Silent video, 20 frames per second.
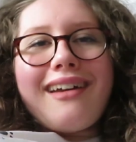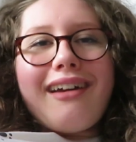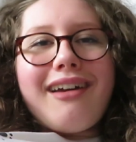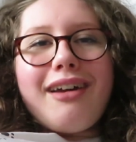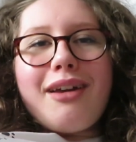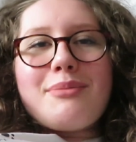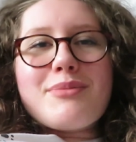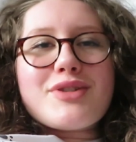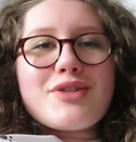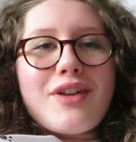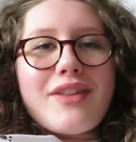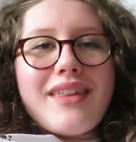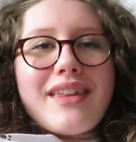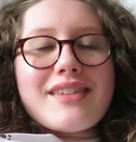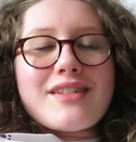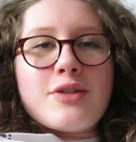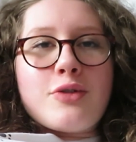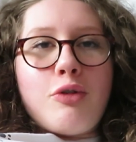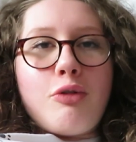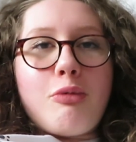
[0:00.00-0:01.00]
I'm sure
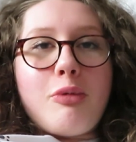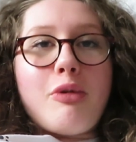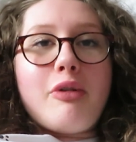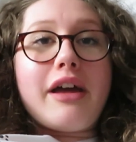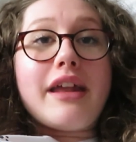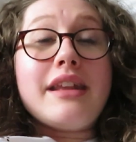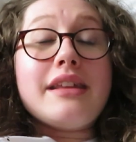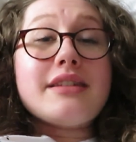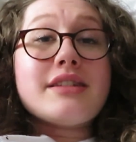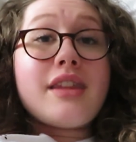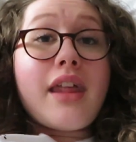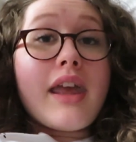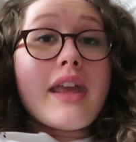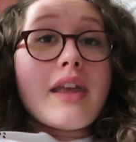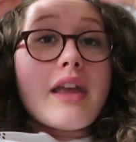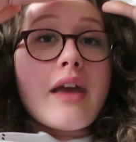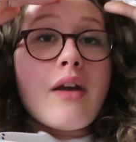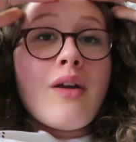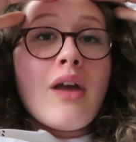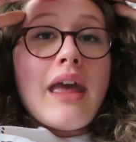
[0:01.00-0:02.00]
that's normal. And it's
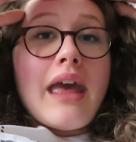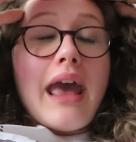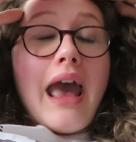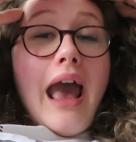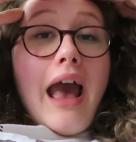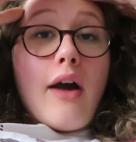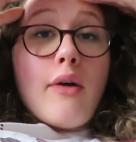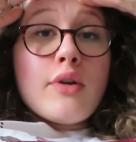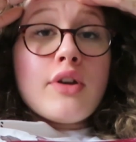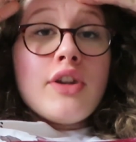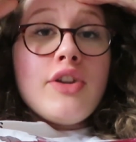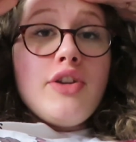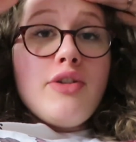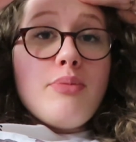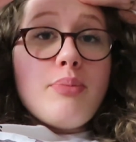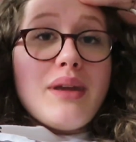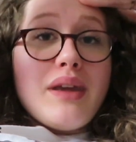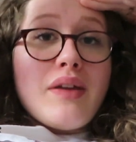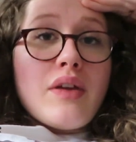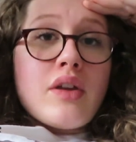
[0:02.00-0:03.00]
like, how can
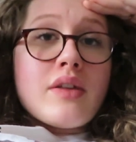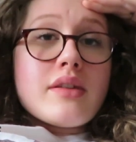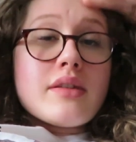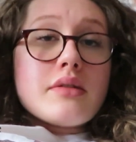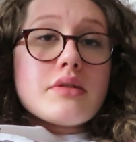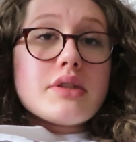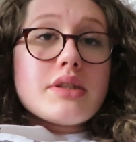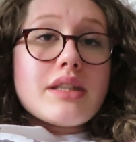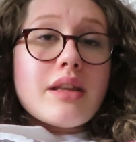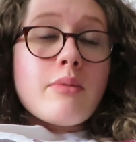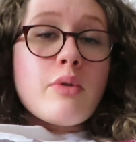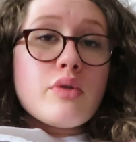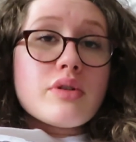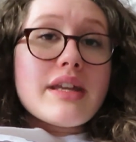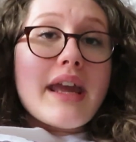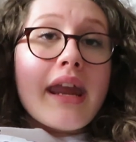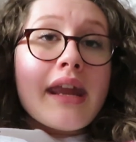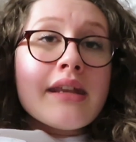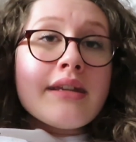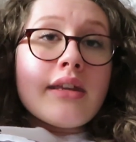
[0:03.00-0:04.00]
you be
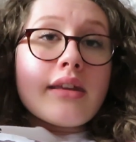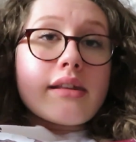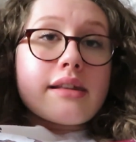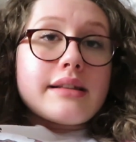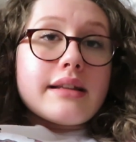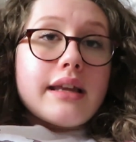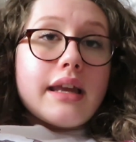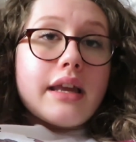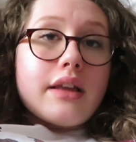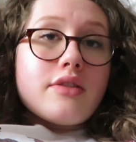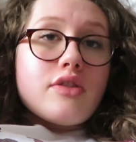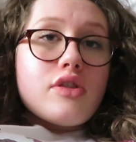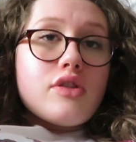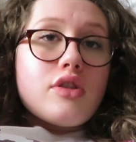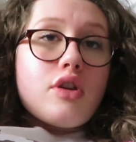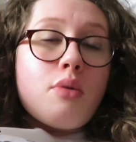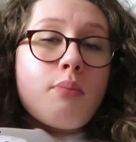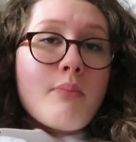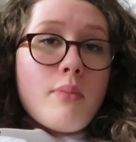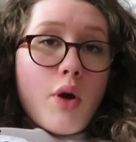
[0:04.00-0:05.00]
simultaneously
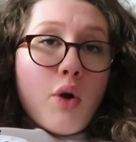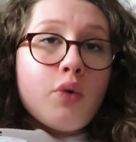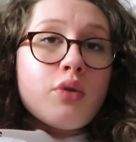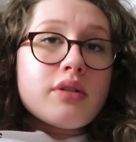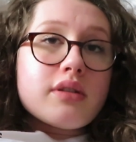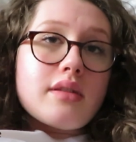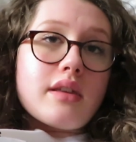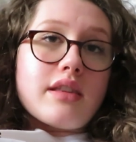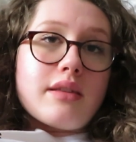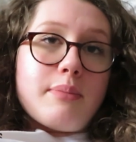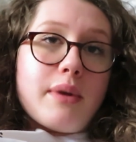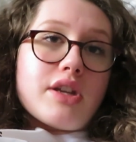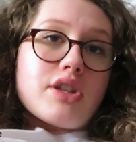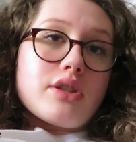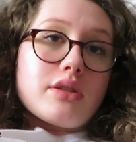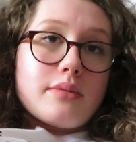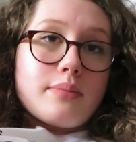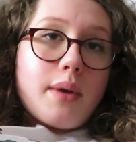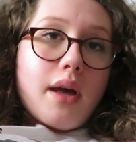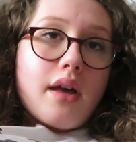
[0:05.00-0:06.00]
the most
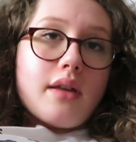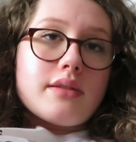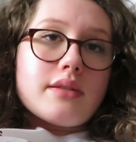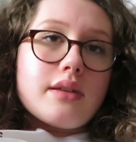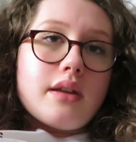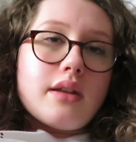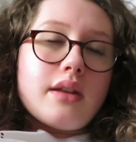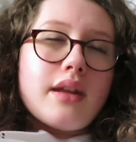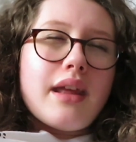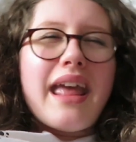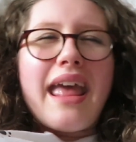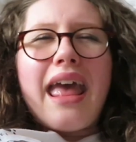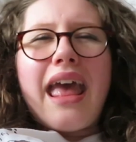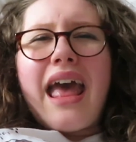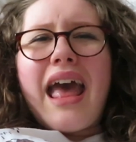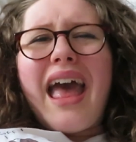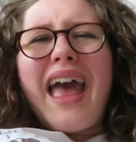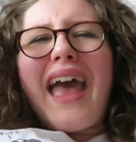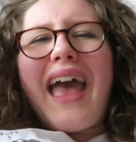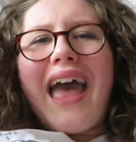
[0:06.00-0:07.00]
suspicious person
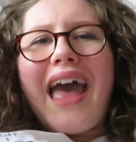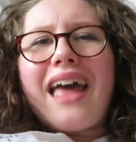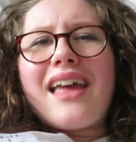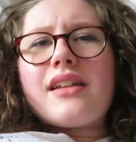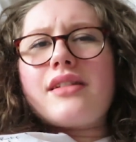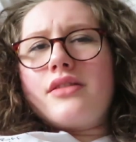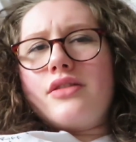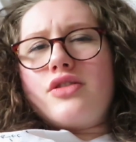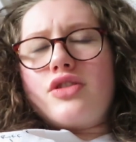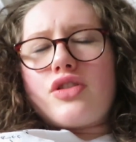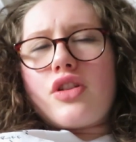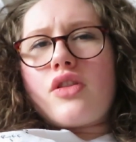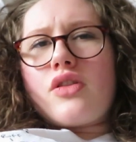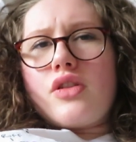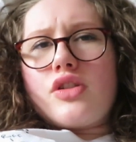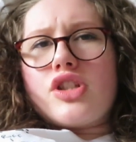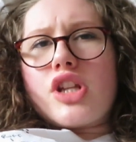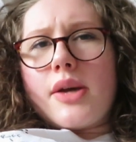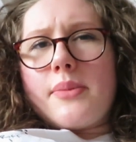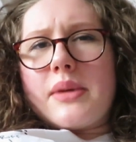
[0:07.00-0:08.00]
and
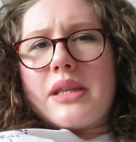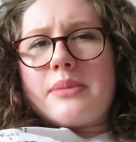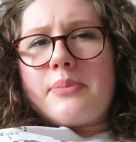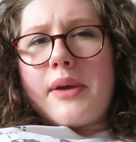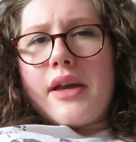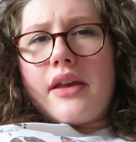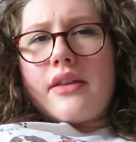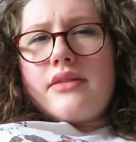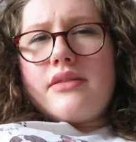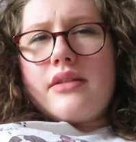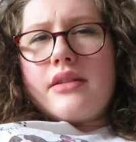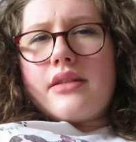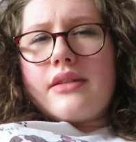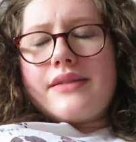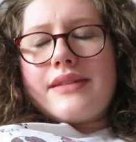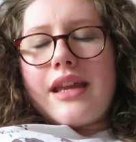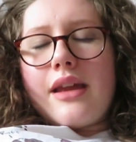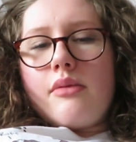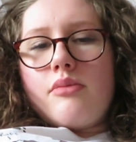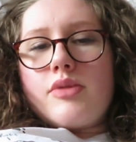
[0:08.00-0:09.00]
the dumbest person at
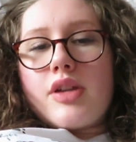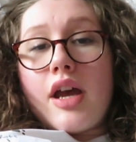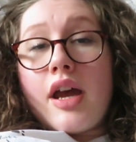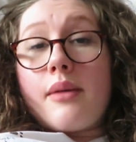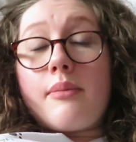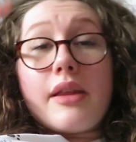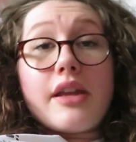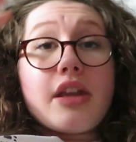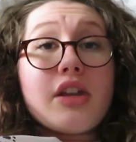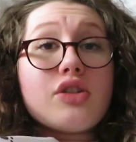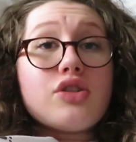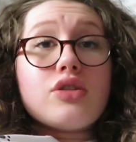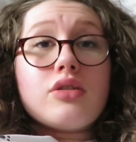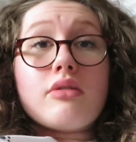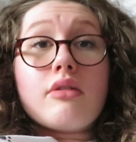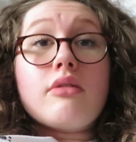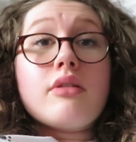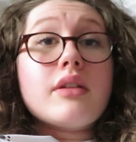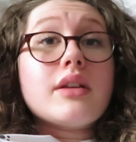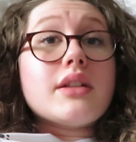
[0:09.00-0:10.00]
the same time? Like, it
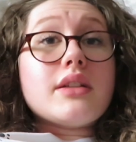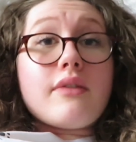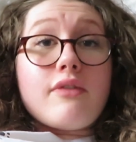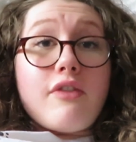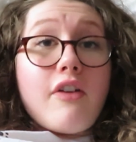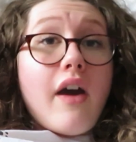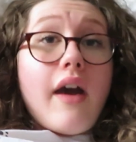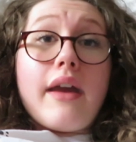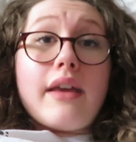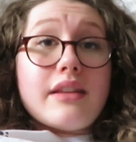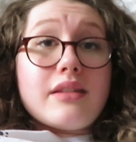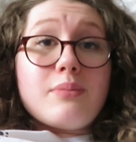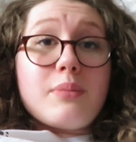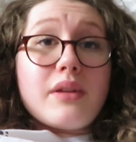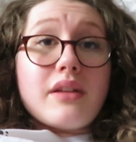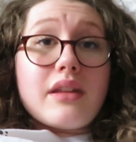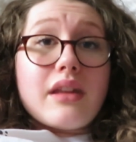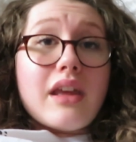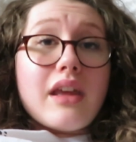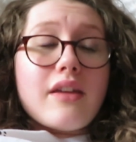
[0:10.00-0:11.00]
truly defies
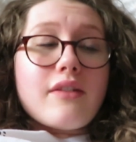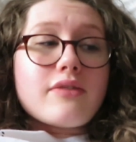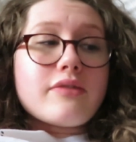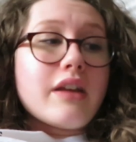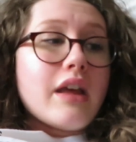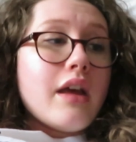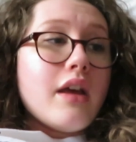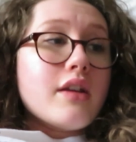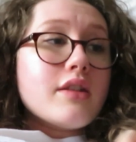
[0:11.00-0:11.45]
belief.